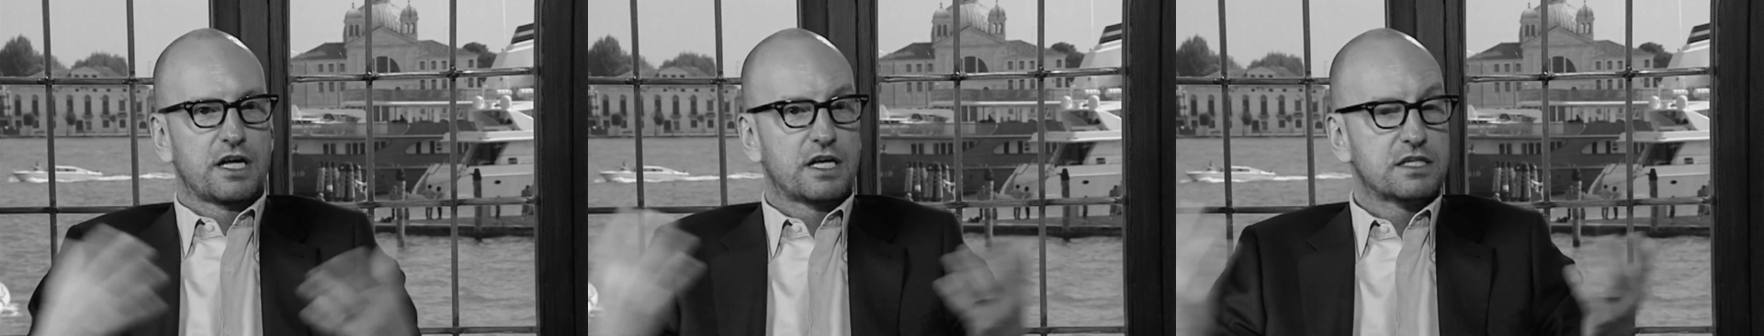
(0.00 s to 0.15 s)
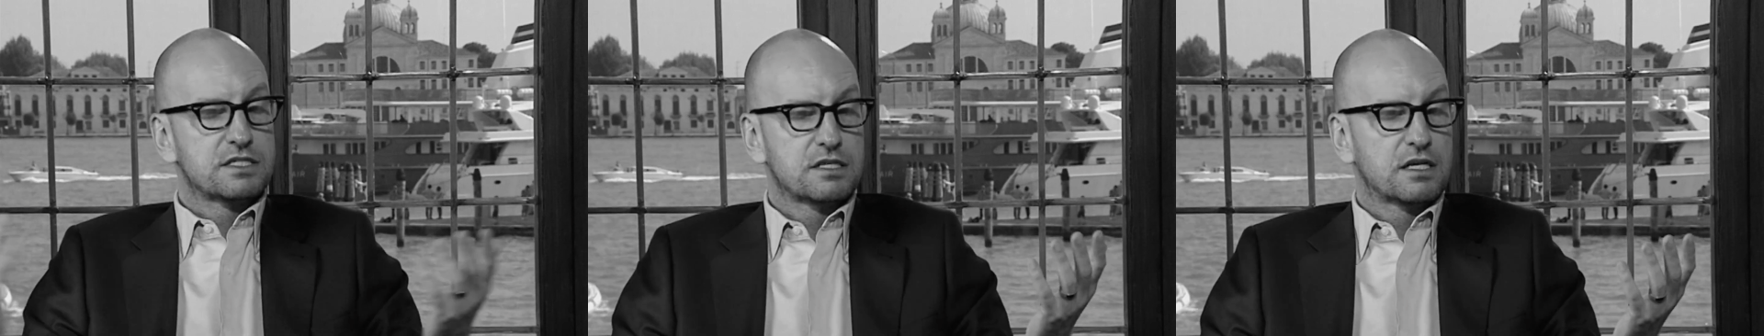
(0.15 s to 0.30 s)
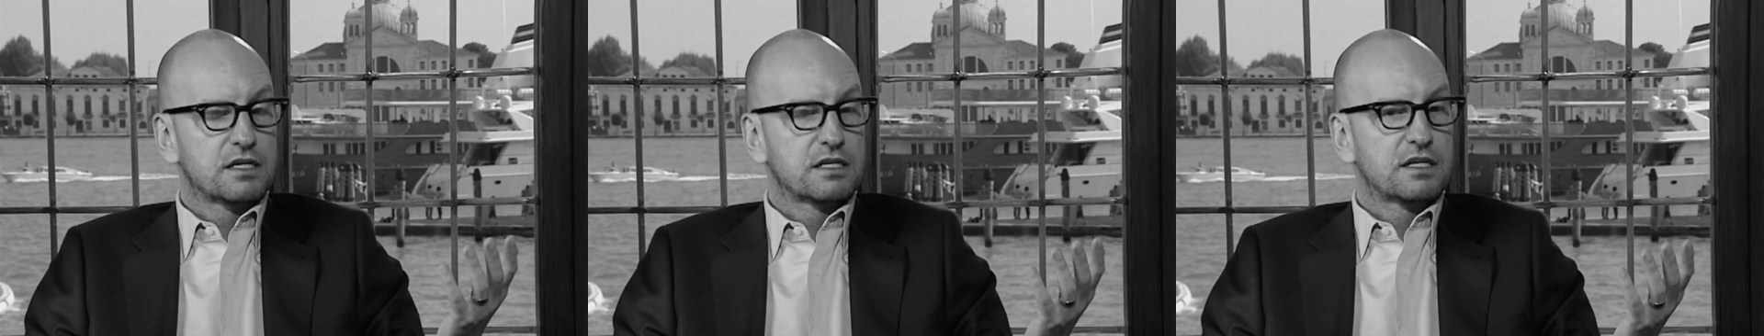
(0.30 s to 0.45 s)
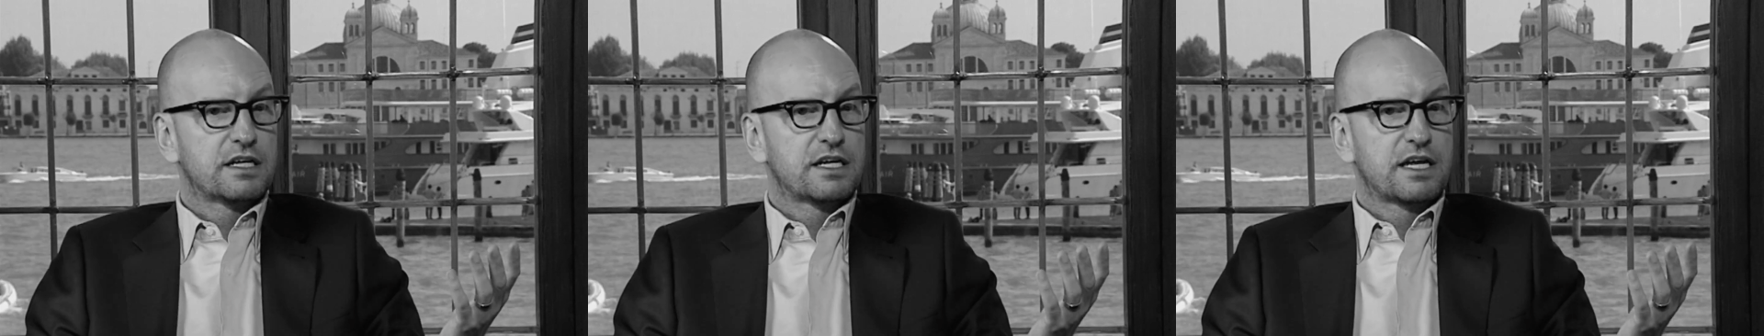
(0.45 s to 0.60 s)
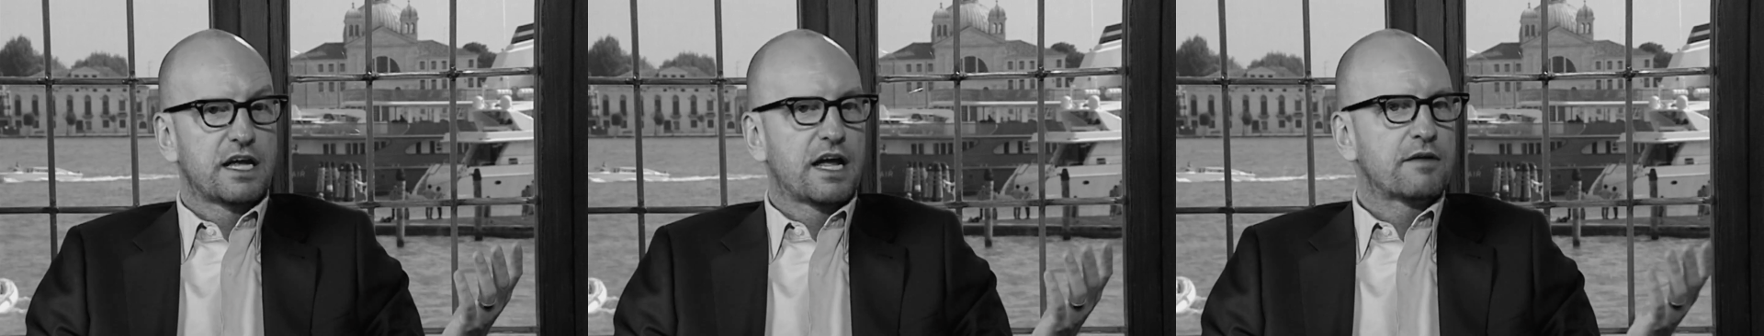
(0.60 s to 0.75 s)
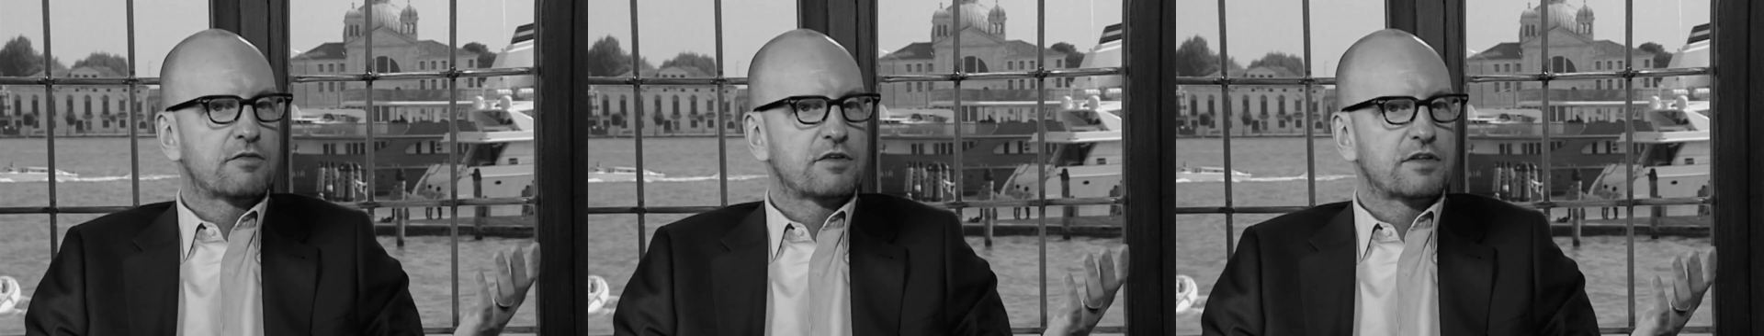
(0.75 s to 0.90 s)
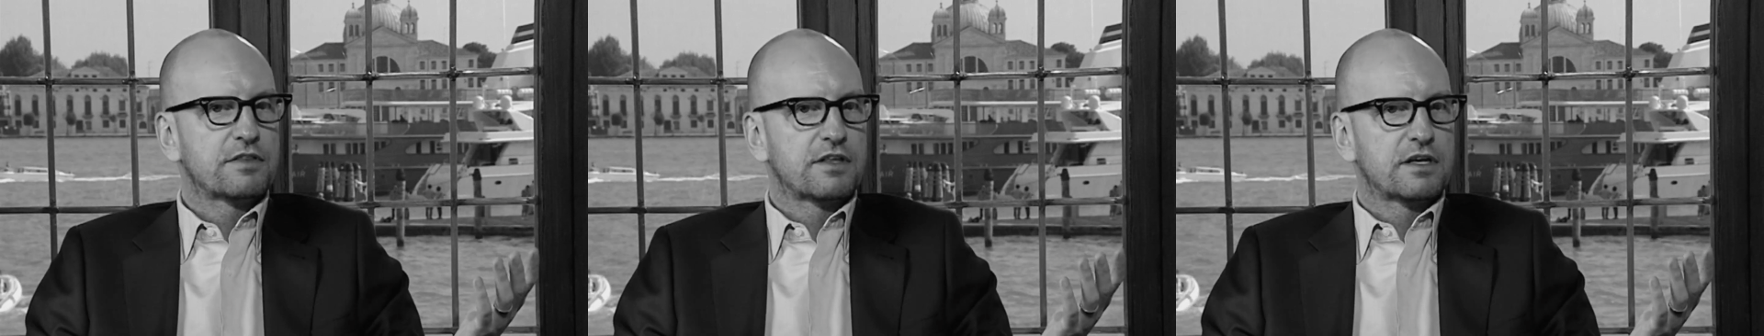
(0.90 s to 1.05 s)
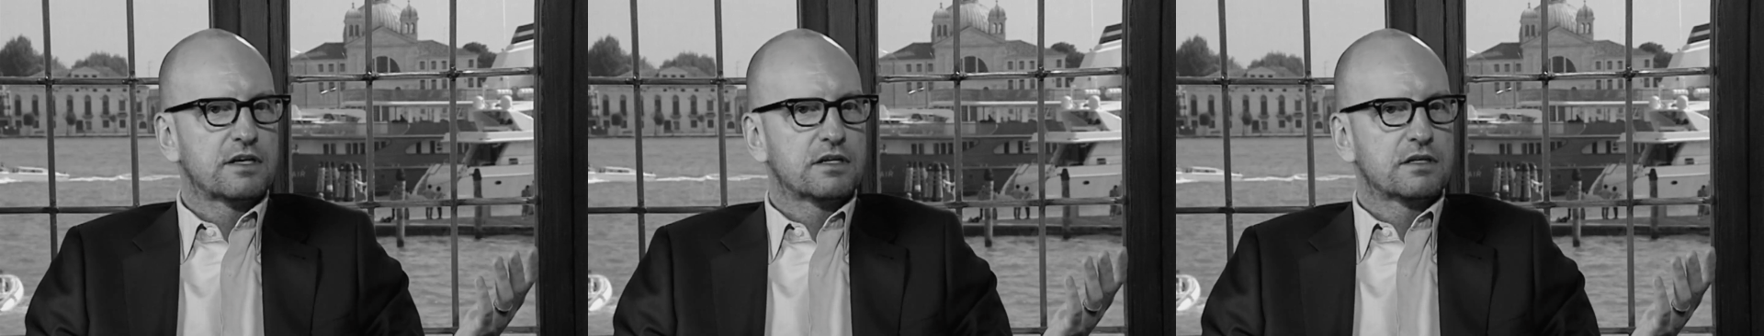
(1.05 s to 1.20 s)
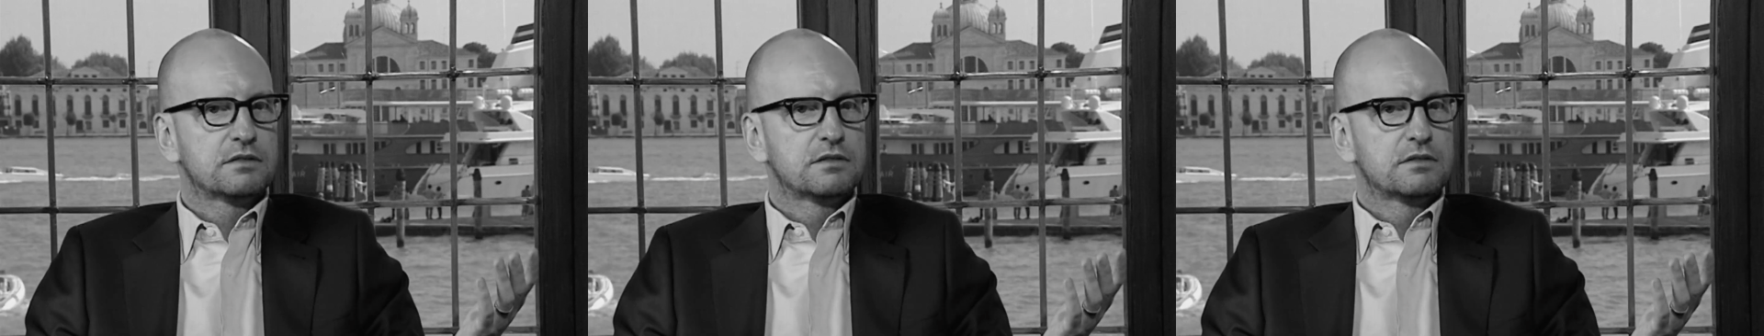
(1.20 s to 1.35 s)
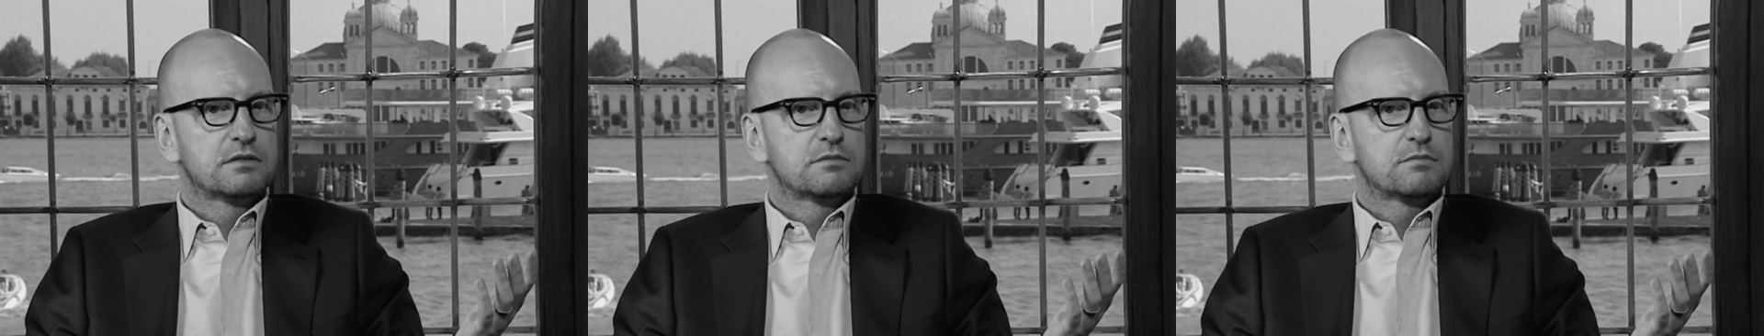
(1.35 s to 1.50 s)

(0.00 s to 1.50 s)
and suddenly everything